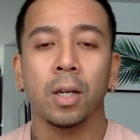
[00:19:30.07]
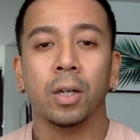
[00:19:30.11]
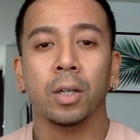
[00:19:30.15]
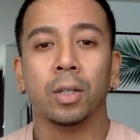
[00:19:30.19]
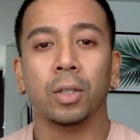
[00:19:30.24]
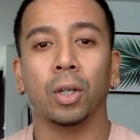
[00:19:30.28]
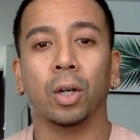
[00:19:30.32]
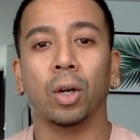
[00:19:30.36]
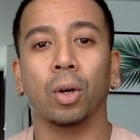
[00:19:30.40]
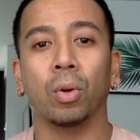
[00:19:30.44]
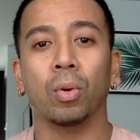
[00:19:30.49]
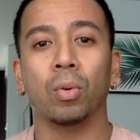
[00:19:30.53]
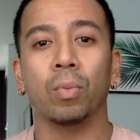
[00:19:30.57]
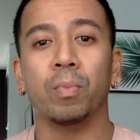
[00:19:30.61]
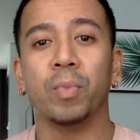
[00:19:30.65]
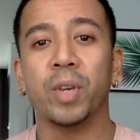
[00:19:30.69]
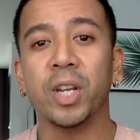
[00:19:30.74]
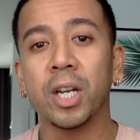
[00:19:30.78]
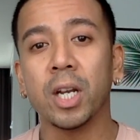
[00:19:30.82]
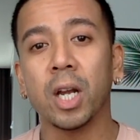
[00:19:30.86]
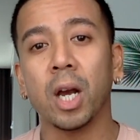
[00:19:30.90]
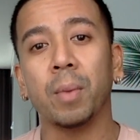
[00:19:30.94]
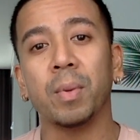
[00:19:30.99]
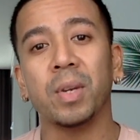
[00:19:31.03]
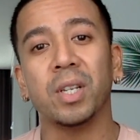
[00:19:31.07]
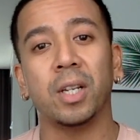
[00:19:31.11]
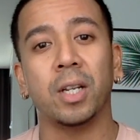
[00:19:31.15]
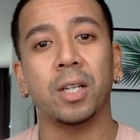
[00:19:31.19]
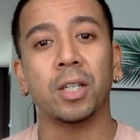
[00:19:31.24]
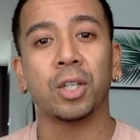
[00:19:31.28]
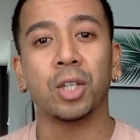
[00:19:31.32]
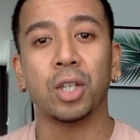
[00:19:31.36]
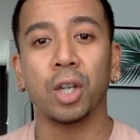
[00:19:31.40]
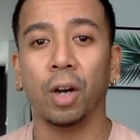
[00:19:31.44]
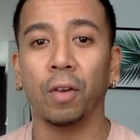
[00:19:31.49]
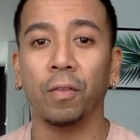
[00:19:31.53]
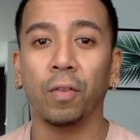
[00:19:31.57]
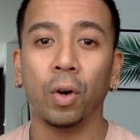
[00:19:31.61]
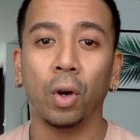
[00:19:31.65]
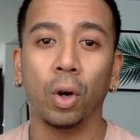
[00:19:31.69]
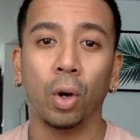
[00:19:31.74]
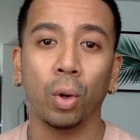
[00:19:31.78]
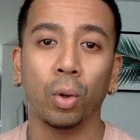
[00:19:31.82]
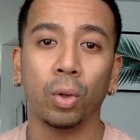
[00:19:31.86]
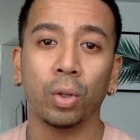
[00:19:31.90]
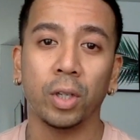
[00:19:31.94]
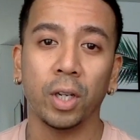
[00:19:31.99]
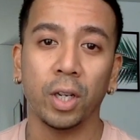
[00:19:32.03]
So Binom is a
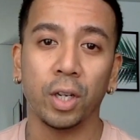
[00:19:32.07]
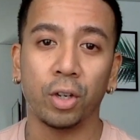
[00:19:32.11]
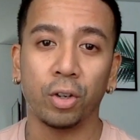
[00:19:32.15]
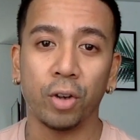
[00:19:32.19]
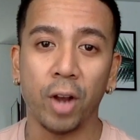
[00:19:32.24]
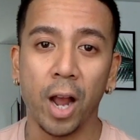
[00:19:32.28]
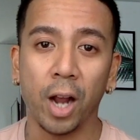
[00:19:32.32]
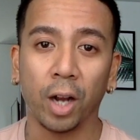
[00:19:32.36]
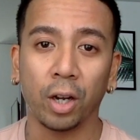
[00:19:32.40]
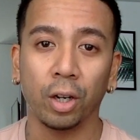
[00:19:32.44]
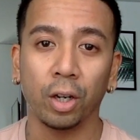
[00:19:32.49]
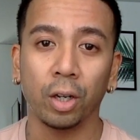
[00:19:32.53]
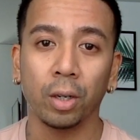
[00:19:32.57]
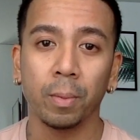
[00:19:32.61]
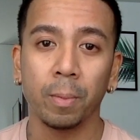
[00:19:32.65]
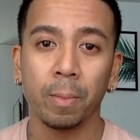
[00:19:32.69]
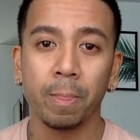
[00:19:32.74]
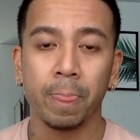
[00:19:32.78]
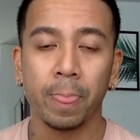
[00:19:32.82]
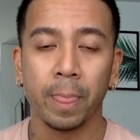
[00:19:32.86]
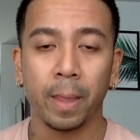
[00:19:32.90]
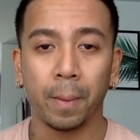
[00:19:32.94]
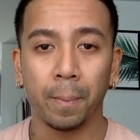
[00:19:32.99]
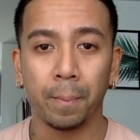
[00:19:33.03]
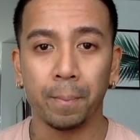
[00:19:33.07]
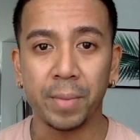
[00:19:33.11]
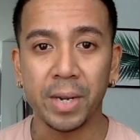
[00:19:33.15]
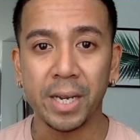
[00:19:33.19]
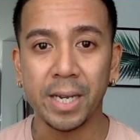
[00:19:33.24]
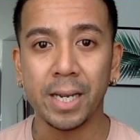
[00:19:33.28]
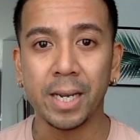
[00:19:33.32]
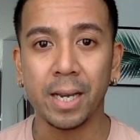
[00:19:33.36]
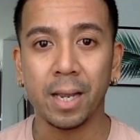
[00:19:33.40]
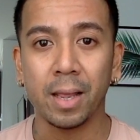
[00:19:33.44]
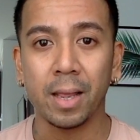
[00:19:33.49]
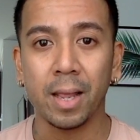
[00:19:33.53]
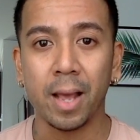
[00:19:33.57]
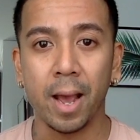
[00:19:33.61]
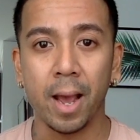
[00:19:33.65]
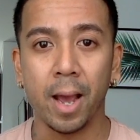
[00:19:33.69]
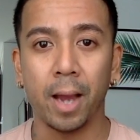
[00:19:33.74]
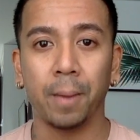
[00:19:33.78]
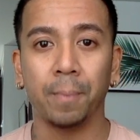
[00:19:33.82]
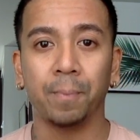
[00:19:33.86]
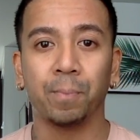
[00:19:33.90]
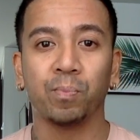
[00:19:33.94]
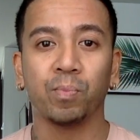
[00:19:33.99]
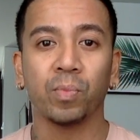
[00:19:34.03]
self-hosted tracker, meaning
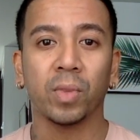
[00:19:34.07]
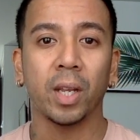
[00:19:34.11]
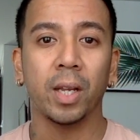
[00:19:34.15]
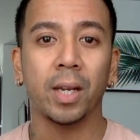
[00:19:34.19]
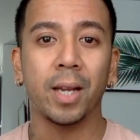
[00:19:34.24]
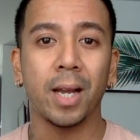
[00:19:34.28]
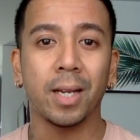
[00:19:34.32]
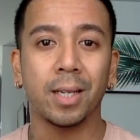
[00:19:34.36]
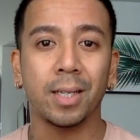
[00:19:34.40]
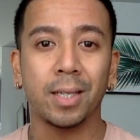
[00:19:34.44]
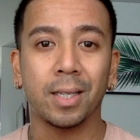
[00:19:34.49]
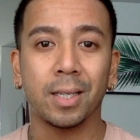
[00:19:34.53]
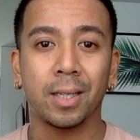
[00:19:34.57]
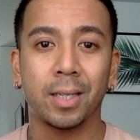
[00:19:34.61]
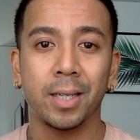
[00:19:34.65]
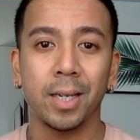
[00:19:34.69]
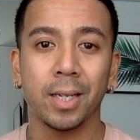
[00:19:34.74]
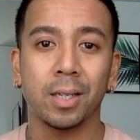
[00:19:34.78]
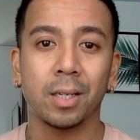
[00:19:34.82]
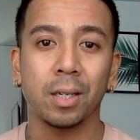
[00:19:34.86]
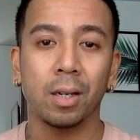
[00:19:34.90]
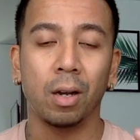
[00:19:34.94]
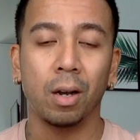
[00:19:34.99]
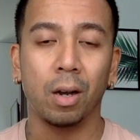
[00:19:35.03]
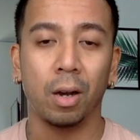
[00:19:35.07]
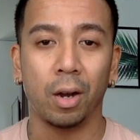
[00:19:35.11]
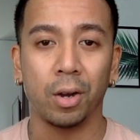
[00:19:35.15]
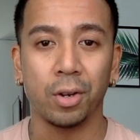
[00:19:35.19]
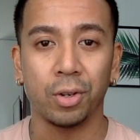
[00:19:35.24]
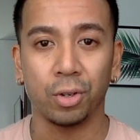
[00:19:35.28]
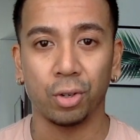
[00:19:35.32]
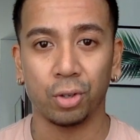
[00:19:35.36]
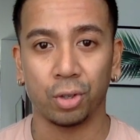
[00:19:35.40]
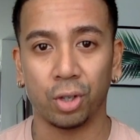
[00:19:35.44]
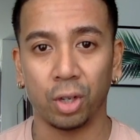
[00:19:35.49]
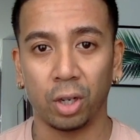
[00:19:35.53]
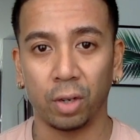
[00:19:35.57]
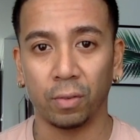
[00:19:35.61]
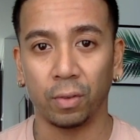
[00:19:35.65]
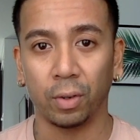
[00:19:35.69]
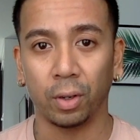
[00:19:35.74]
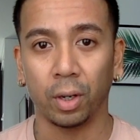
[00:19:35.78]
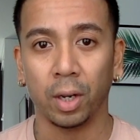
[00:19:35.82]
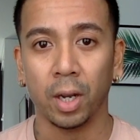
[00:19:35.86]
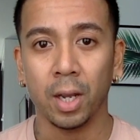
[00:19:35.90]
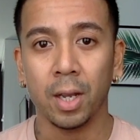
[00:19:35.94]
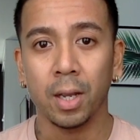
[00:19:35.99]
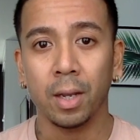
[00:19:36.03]
that it actually sits on your
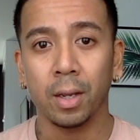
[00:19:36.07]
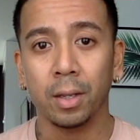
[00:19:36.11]
server.